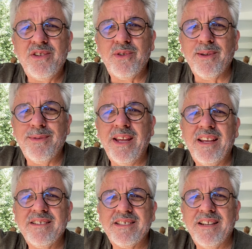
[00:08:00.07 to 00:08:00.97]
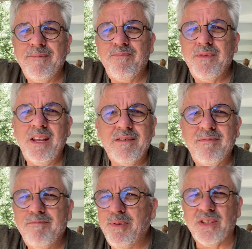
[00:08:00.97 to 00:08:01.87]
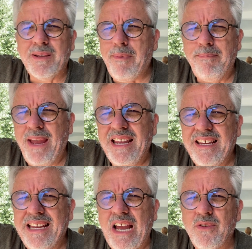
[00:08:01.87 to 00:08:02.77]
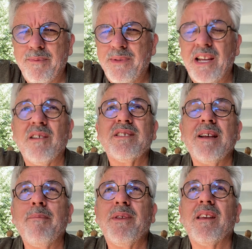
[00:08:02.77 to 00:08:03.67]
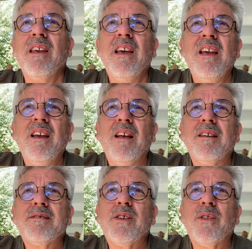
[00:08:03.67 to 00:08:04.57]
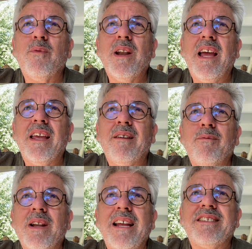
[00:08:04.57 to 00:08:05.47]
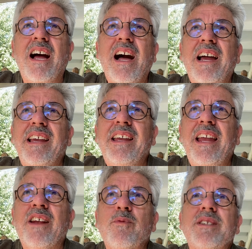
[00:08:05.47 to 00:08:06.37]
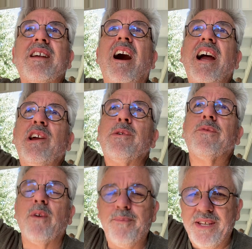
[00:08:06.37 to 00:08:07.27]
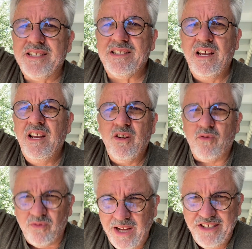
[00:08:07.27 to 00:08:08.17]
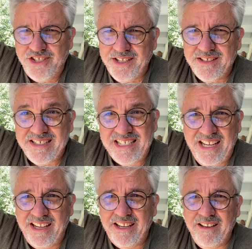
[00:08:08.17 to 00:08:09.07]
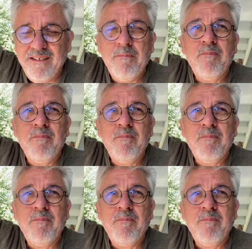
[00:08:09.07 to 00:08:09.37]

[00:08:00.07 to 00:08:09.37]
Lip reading: do good things and it builds up a bank account up there or something, so that when I die and retire from this wretched scene,